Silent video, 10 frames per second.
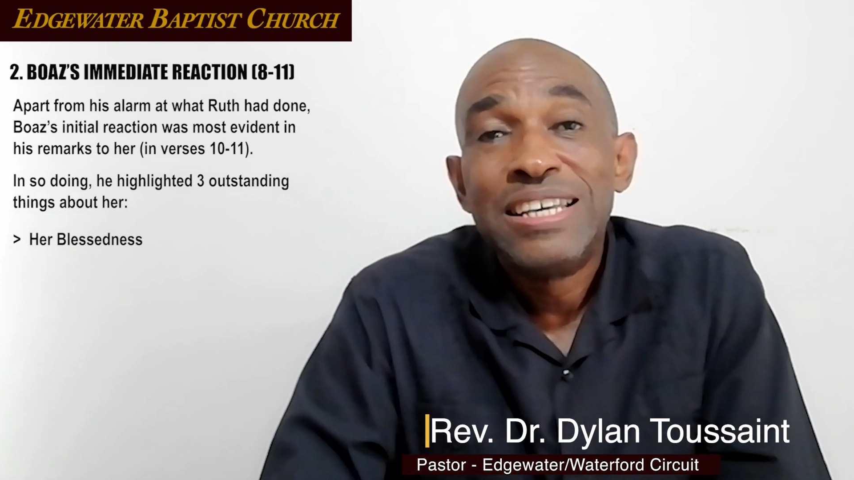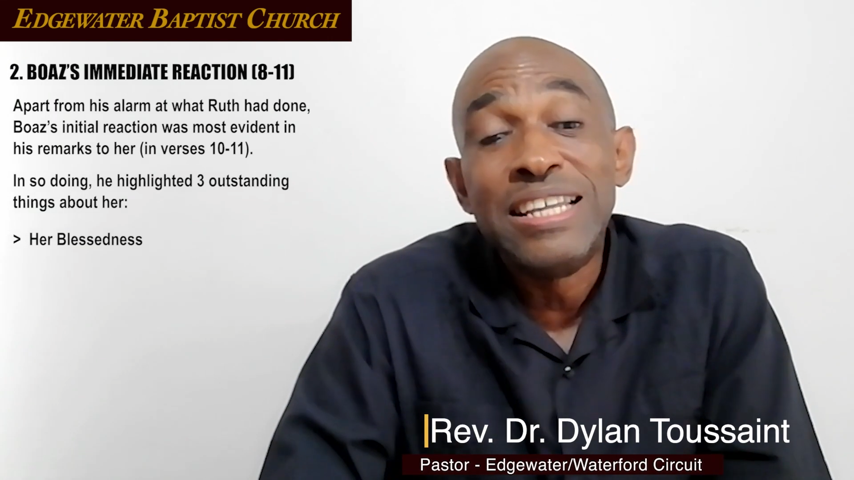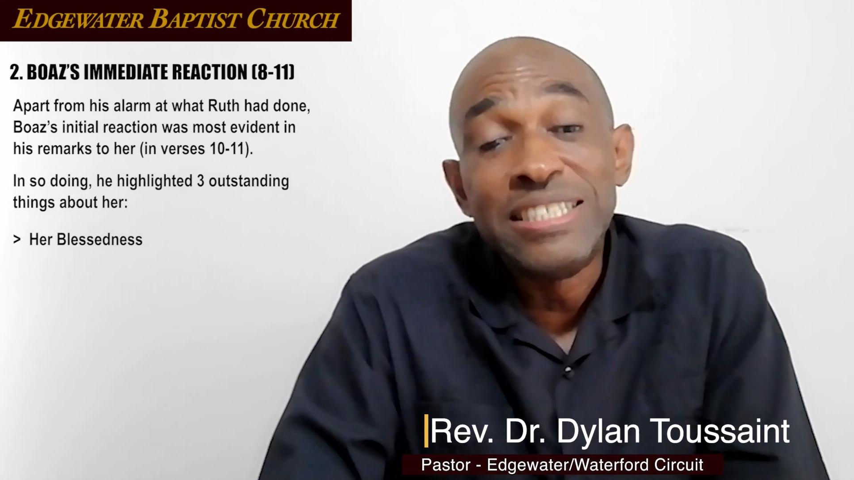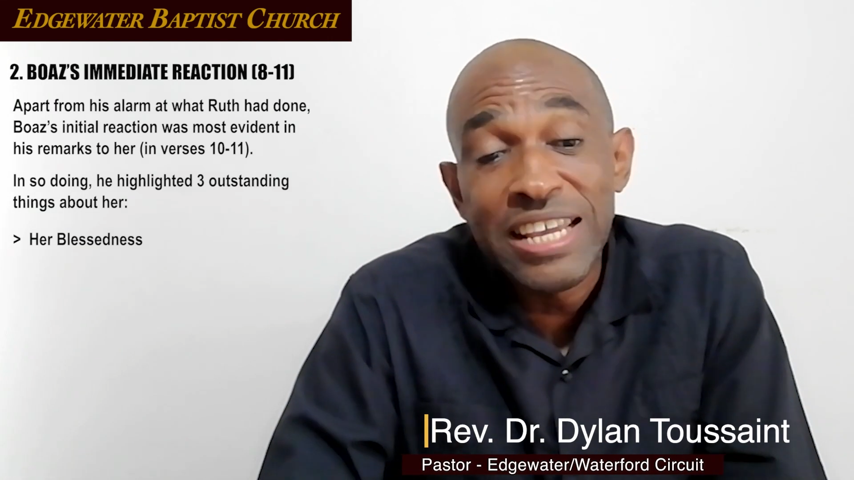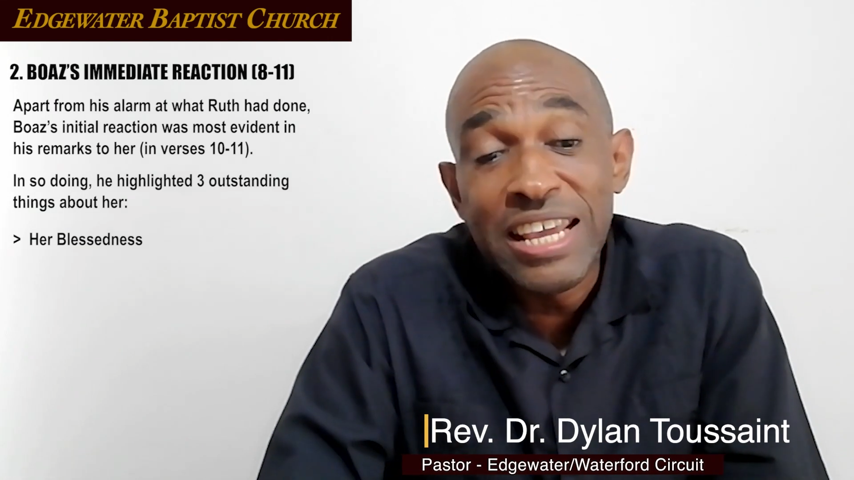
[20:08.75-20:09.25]

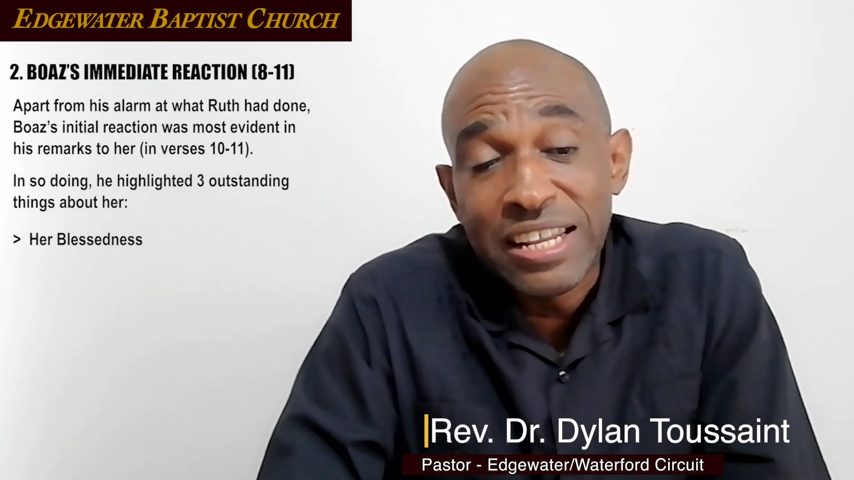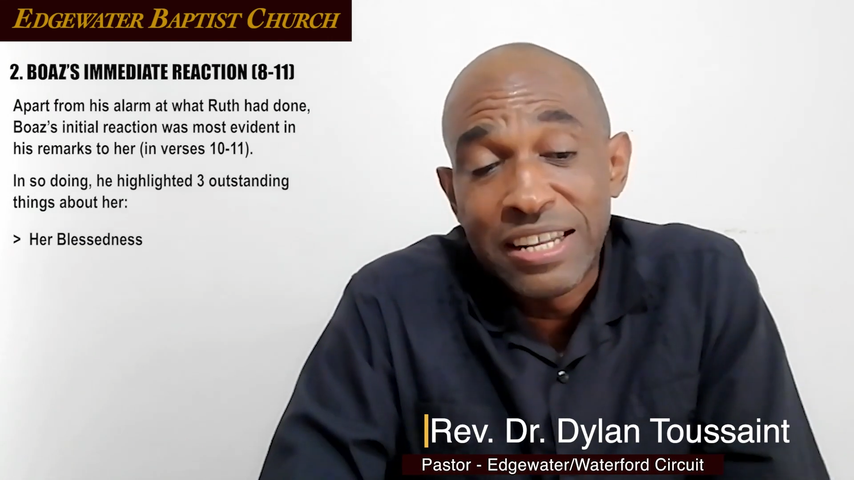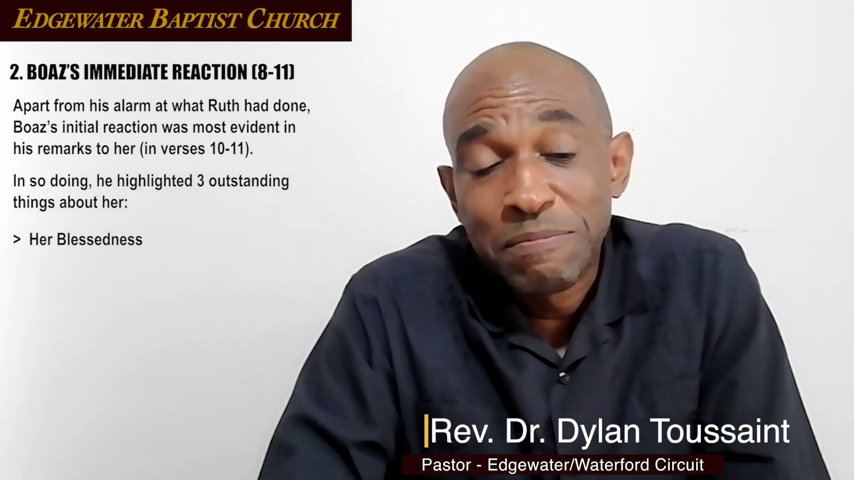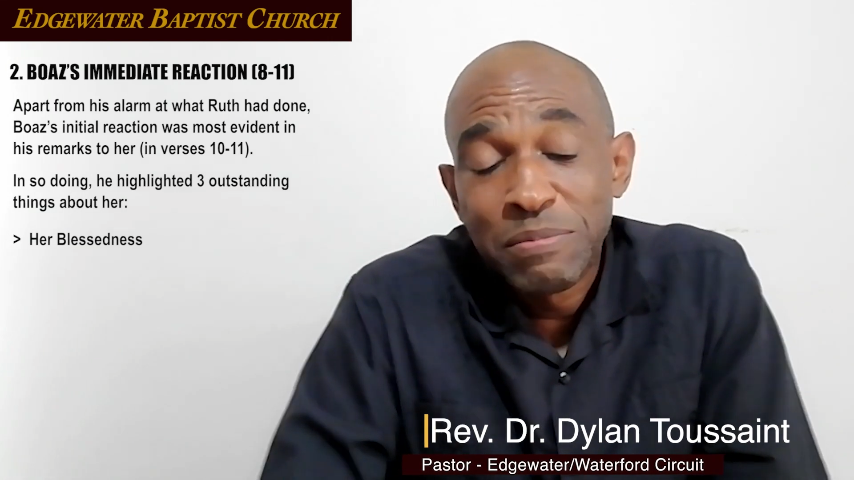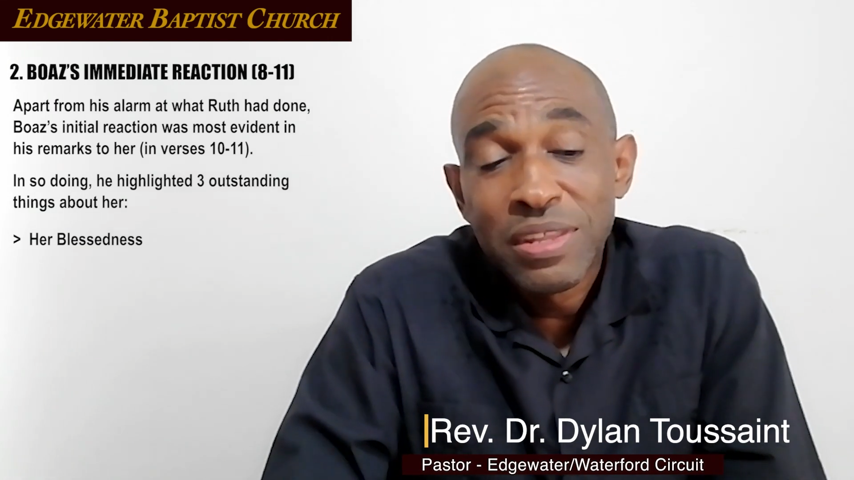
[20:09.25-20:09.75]

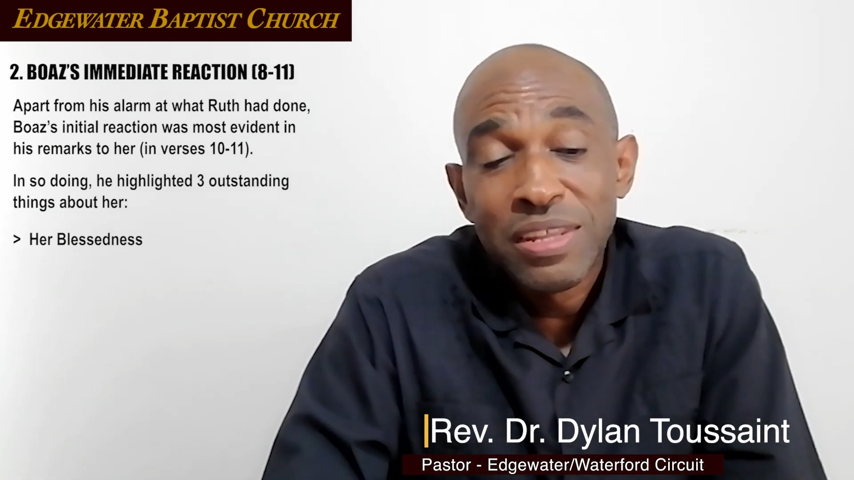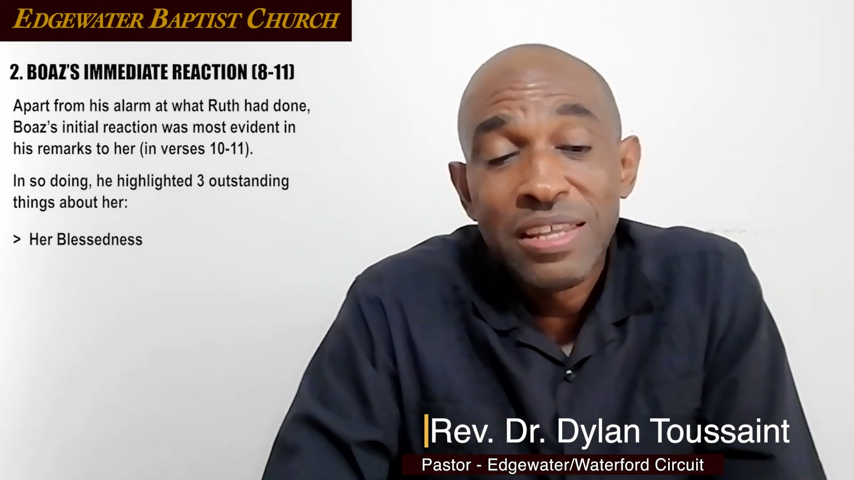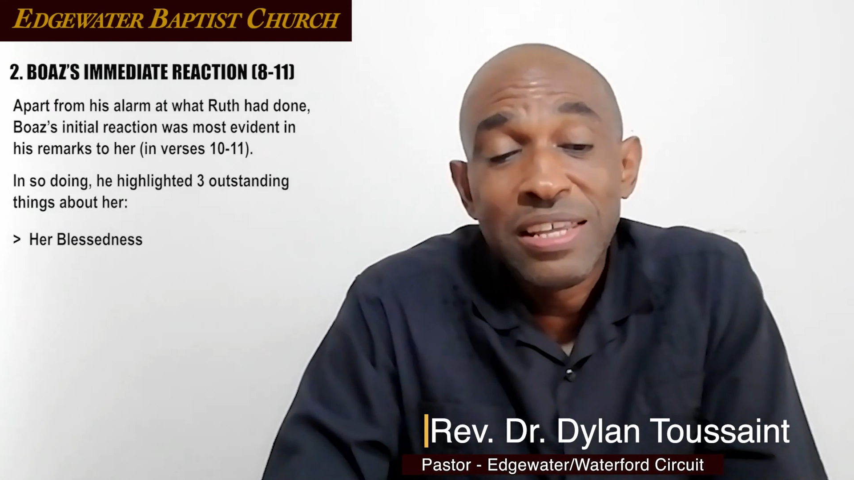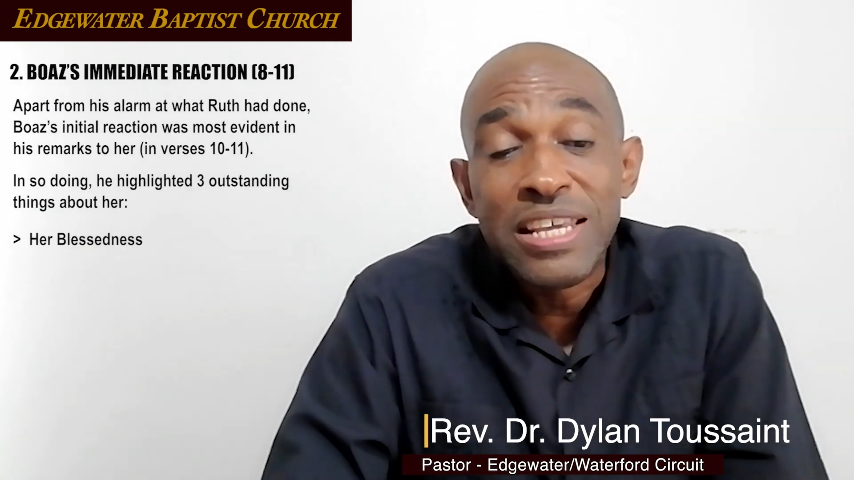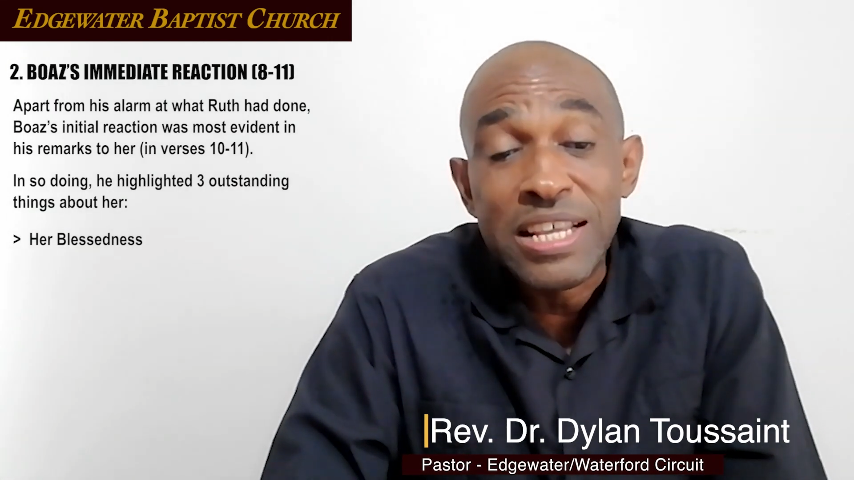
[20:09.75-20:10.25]
Indeed,
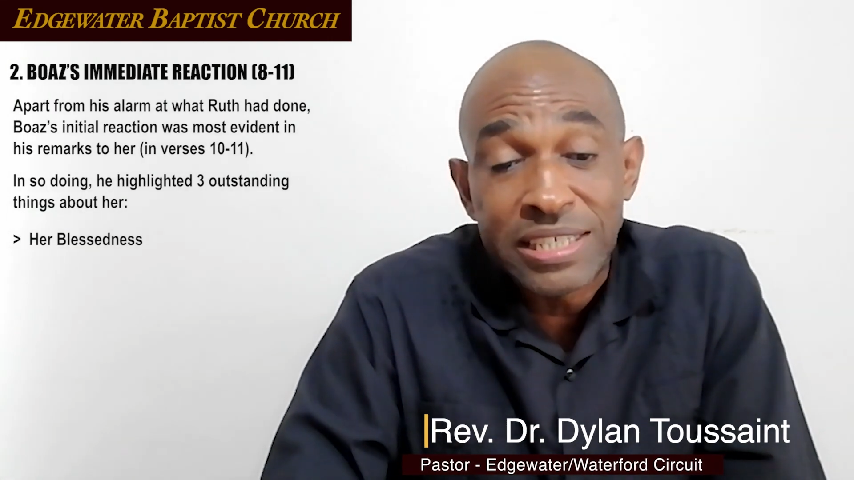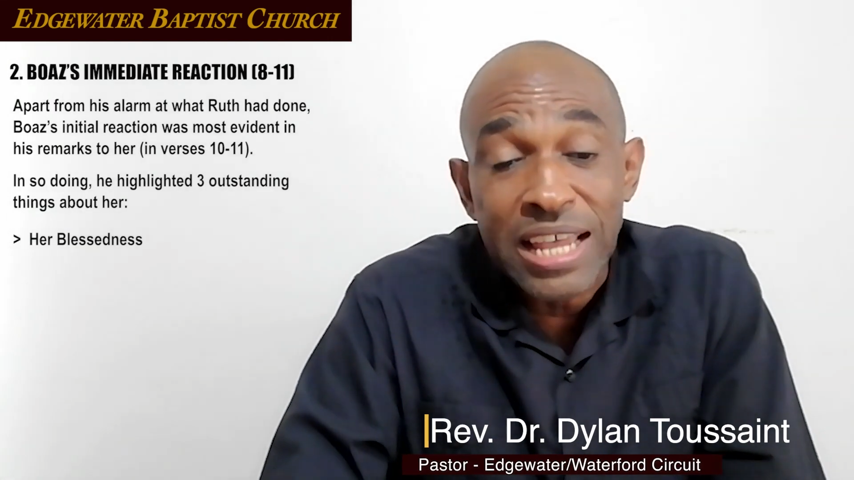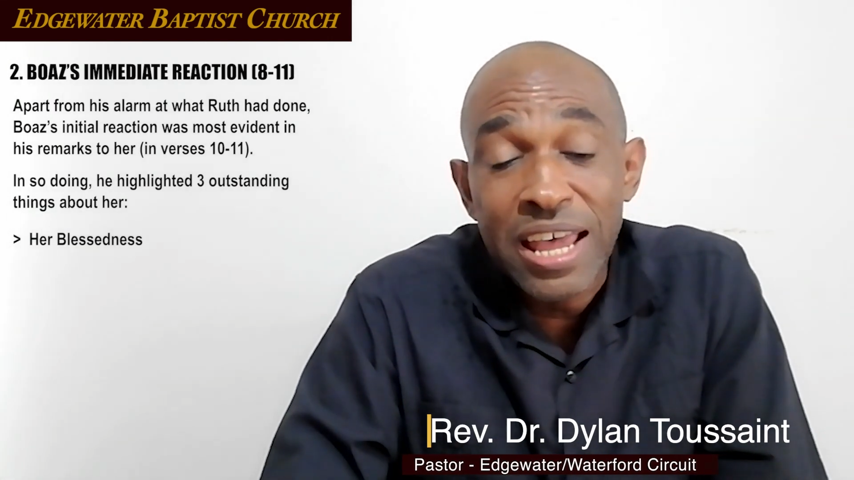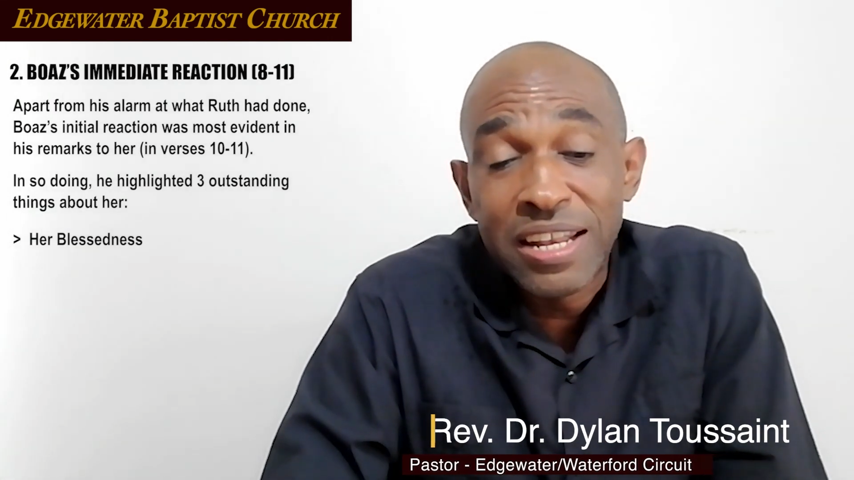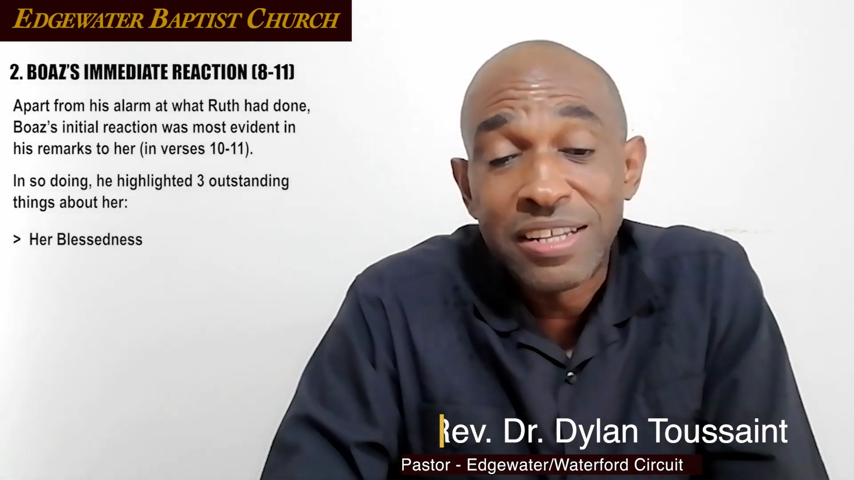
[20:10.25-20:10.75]
he
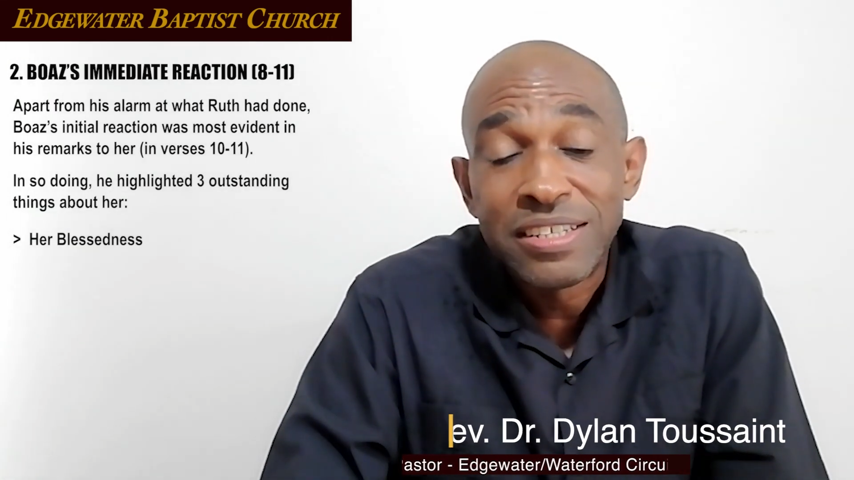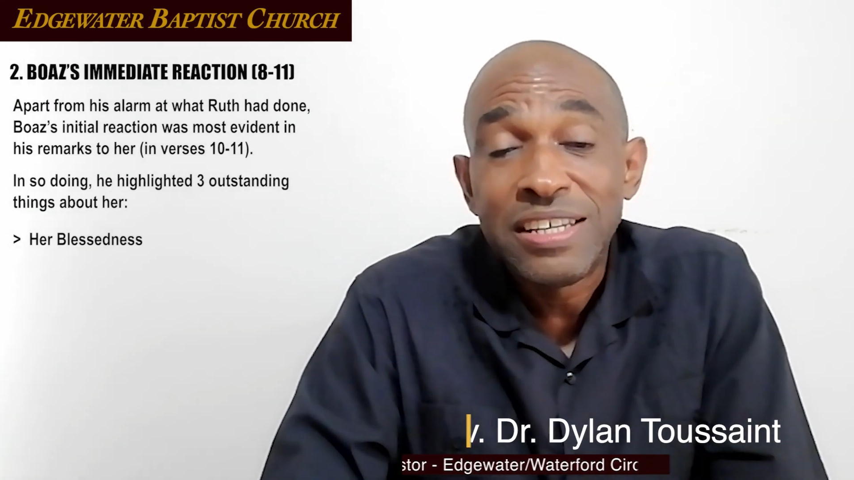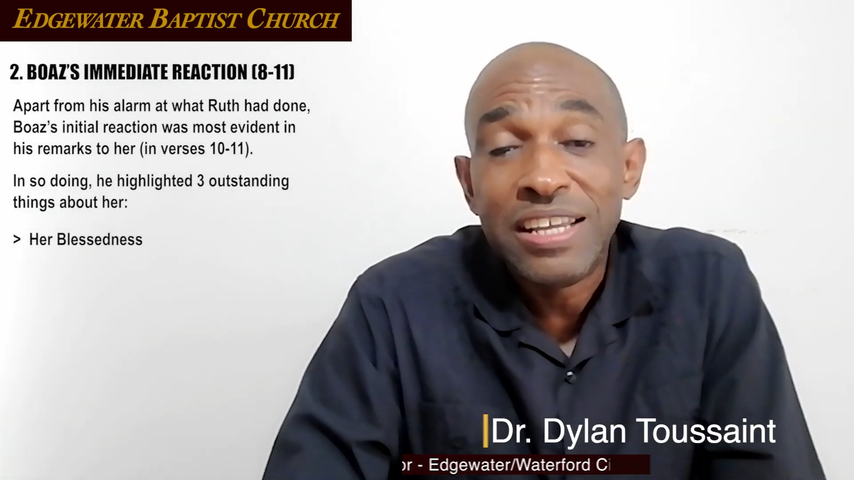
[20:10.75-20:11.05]
said